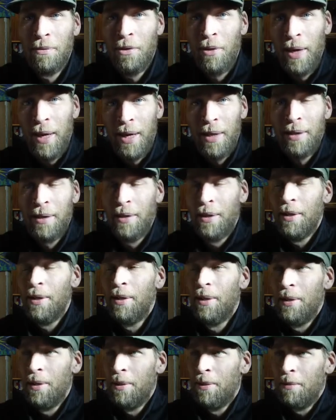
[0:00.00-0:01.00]
great.
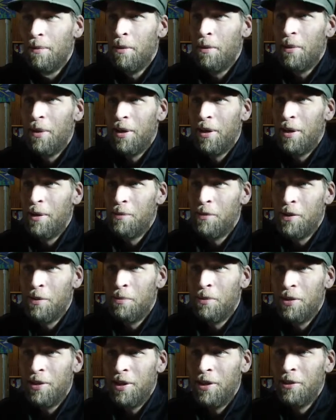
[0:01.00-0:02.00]
But when it comes
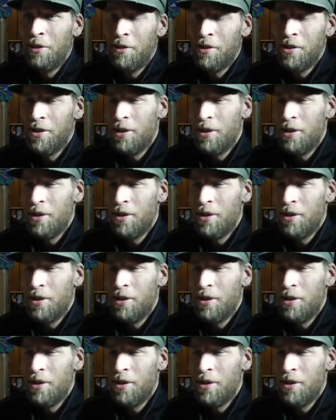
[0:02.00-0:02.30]
to particular